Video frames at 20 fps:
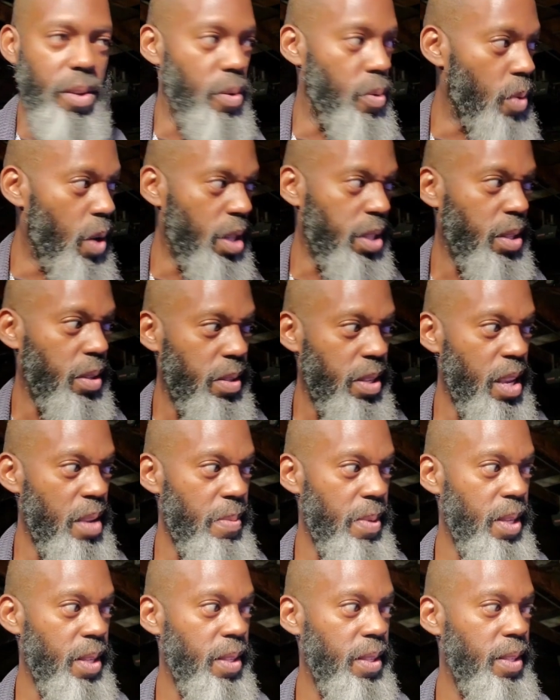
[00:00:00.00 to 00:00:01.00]
Russell
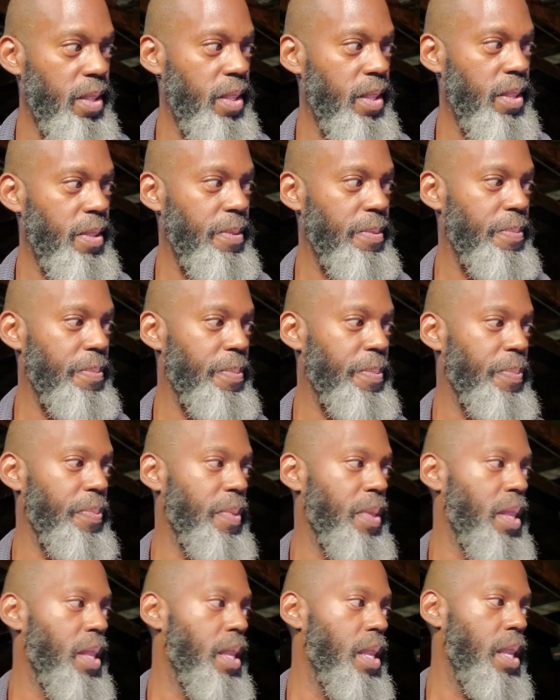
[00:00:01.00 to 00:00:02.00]
Simmons,
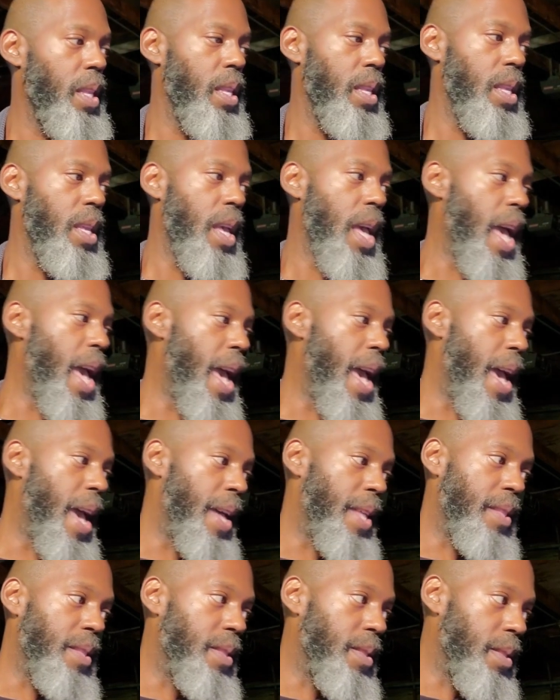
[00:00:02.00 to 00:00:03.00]

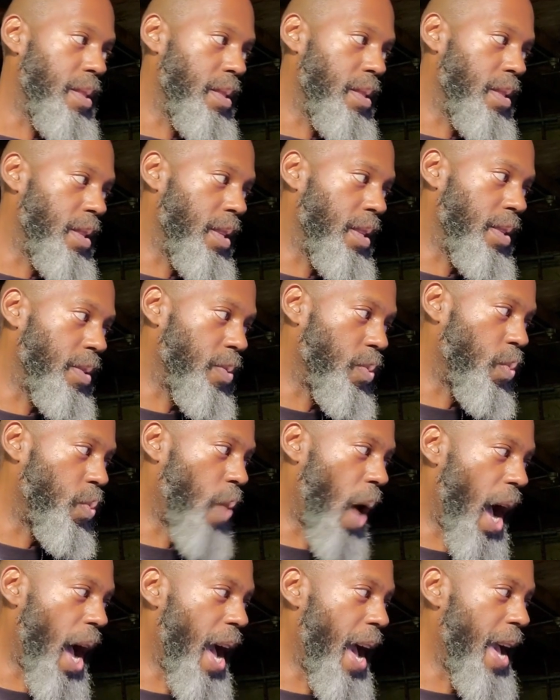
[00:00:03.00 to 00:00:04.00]
and these
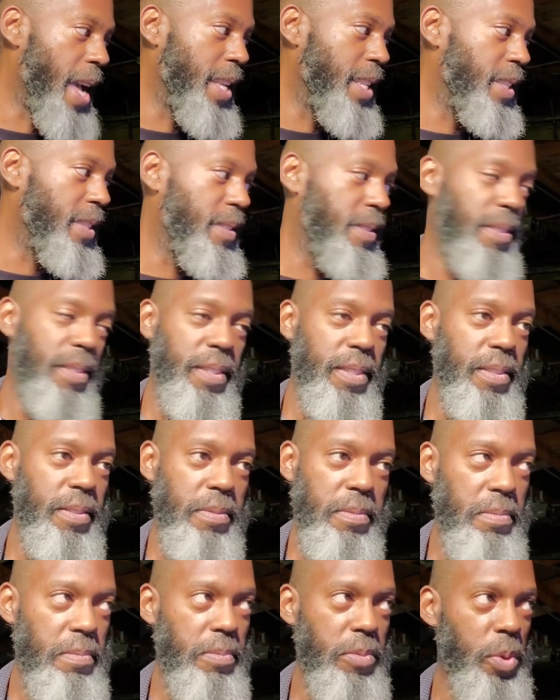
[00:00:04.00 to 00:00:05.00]

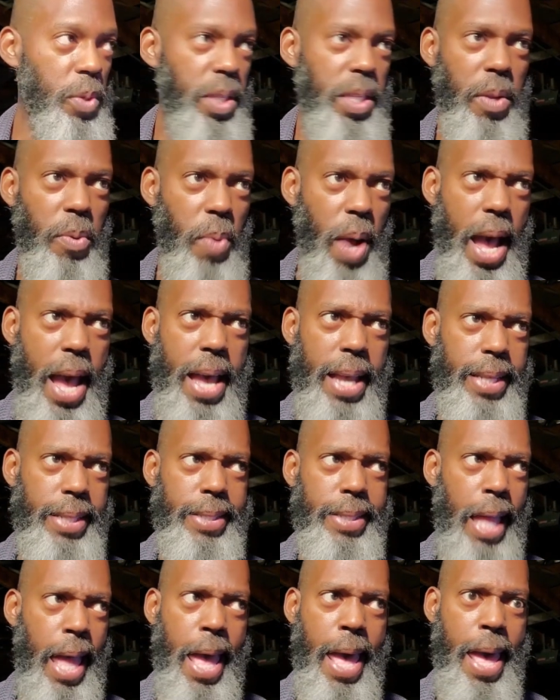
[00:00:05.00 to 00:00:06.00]
wines, what is it,
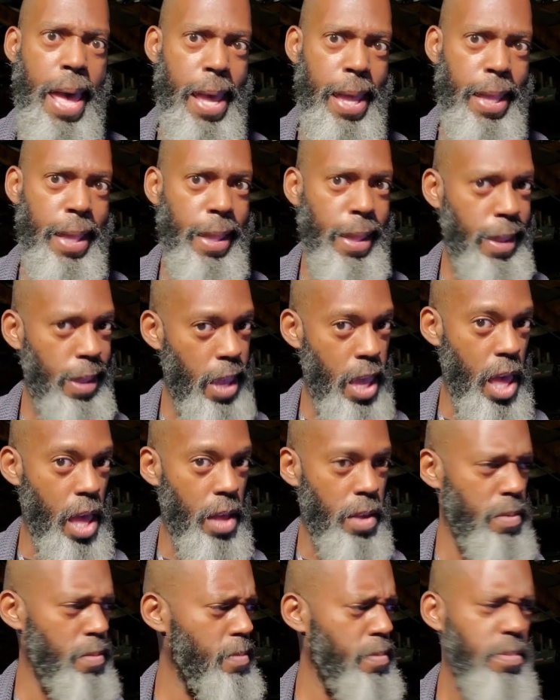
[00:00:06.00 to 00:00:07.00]
Weinstein?
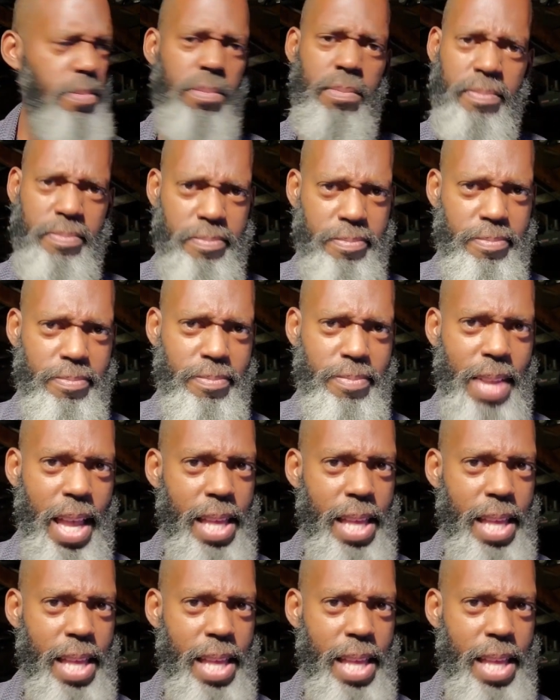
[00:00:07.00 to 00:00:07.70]
Yeah. Hmm.